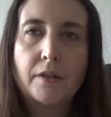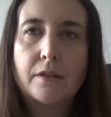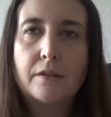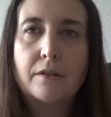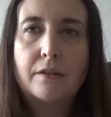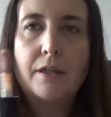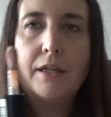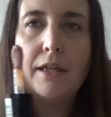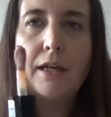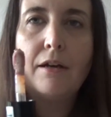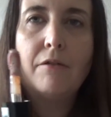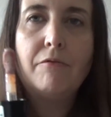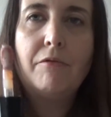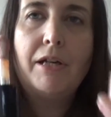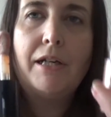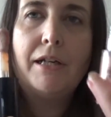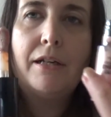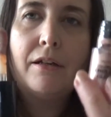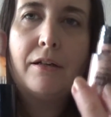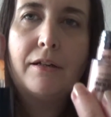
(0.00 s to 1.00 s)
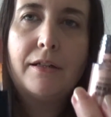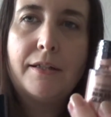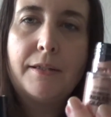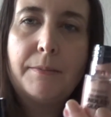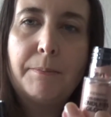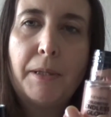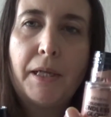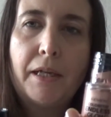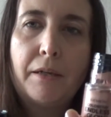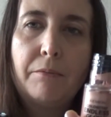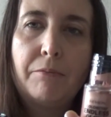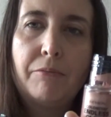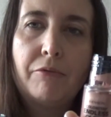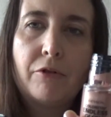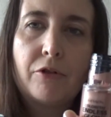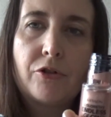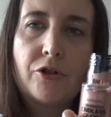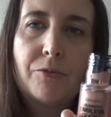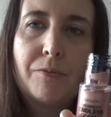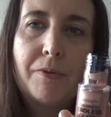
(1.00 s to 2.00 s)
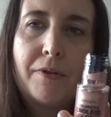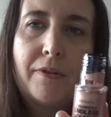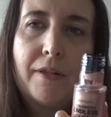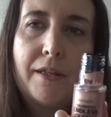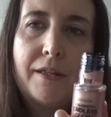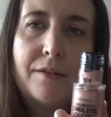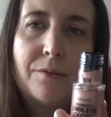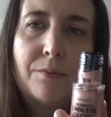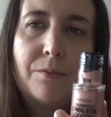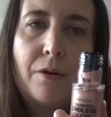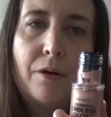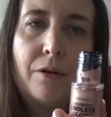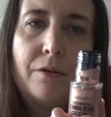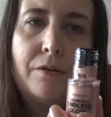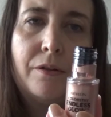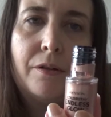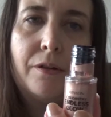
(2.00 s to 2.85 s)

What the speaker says: So you get a really nice big brush with this one.